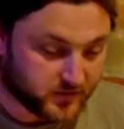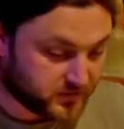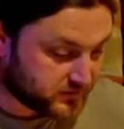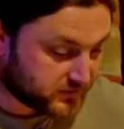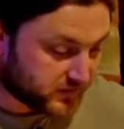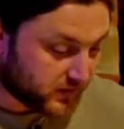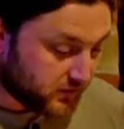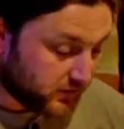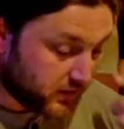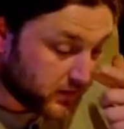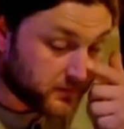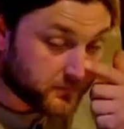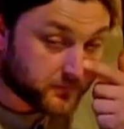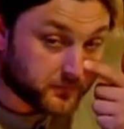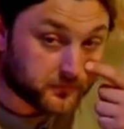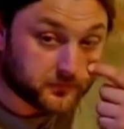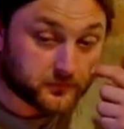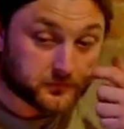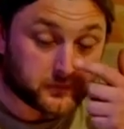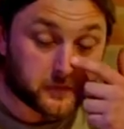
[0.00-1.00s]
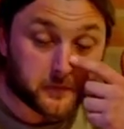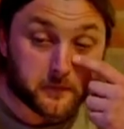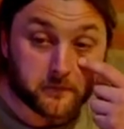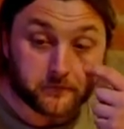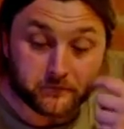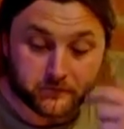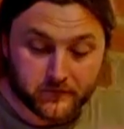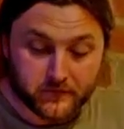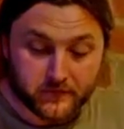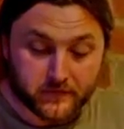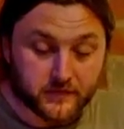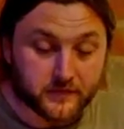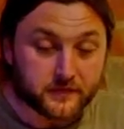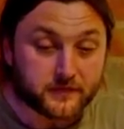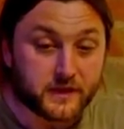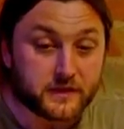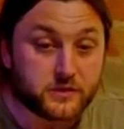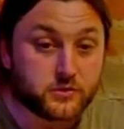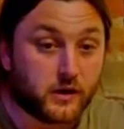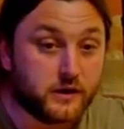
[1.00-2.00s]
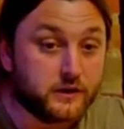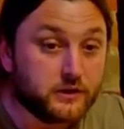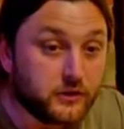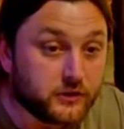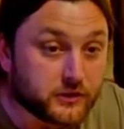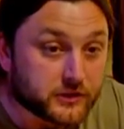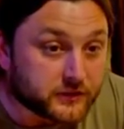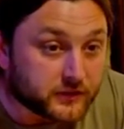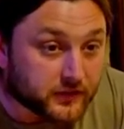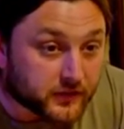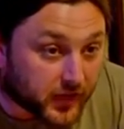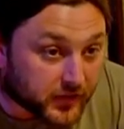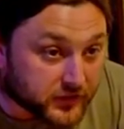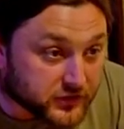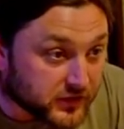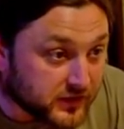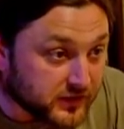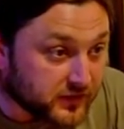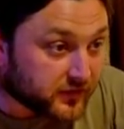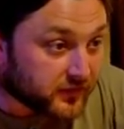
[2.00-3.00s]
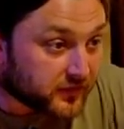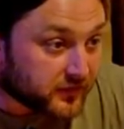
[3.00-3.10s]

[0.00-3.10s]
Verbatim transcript: So, um, that's quite good, actually.